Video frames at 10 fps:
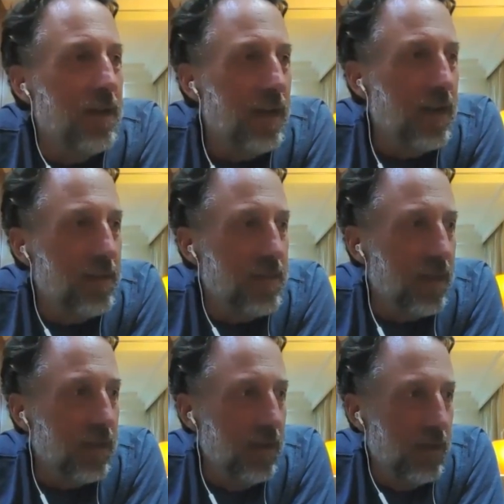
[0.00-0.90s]
And I
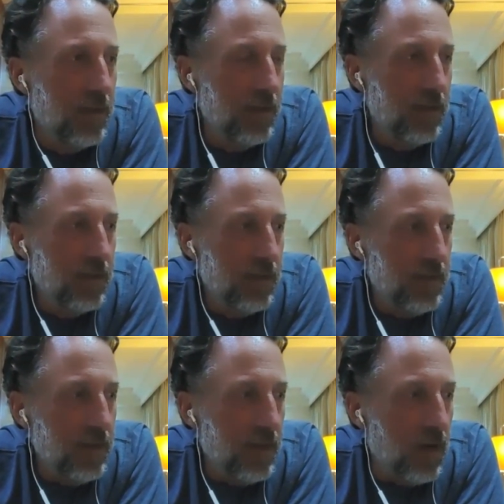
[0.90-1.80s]
think,
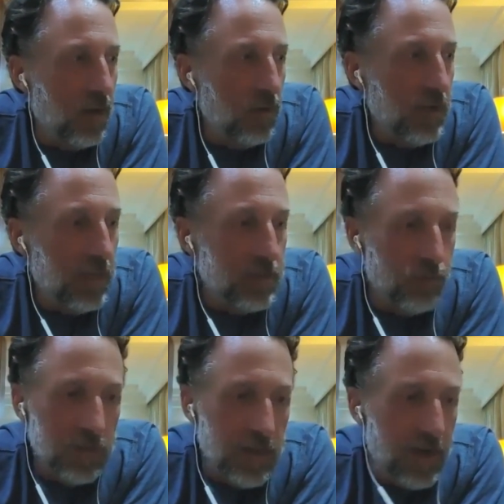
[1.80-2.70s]
he's a
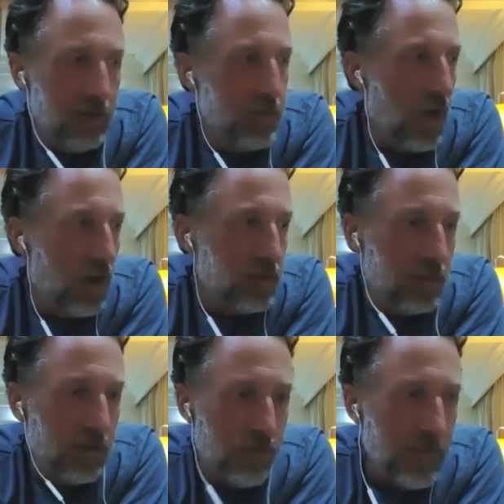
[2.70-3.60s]
retired
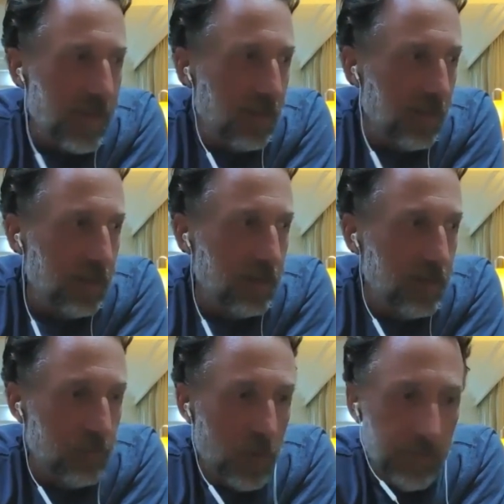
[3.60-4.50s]
doctor from
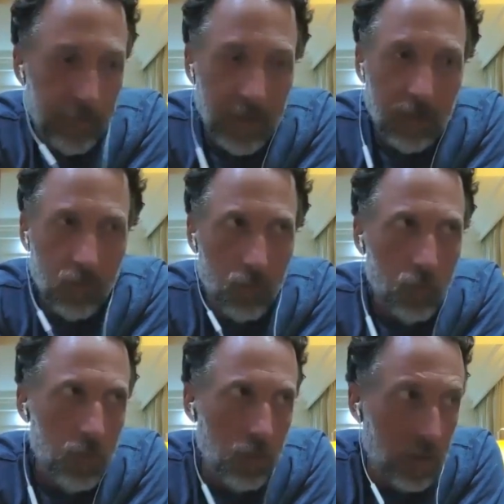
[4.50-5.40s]
England, probably,
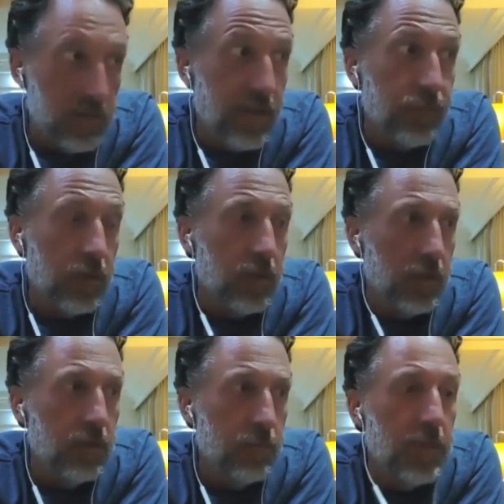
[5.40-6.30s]
well, definitely
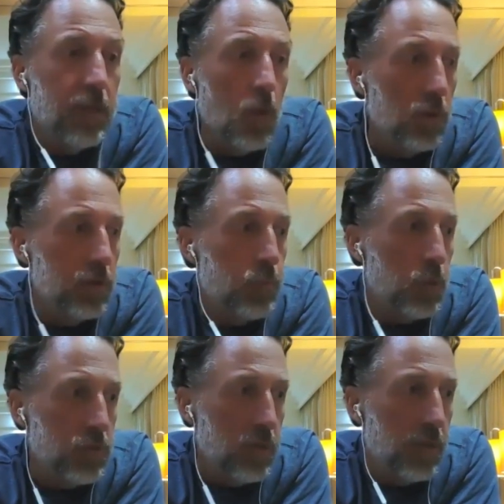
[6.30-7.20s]
he'd be the oldest
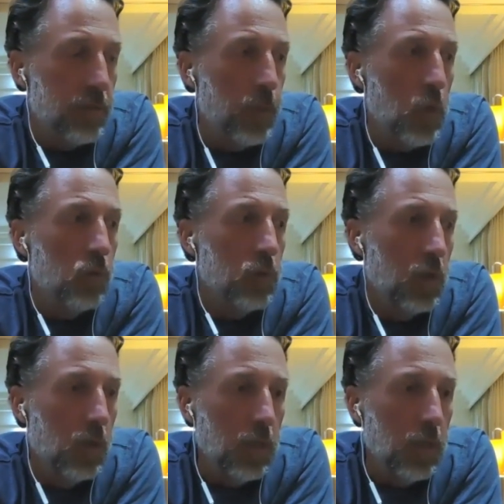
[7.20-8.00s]
person on the boat.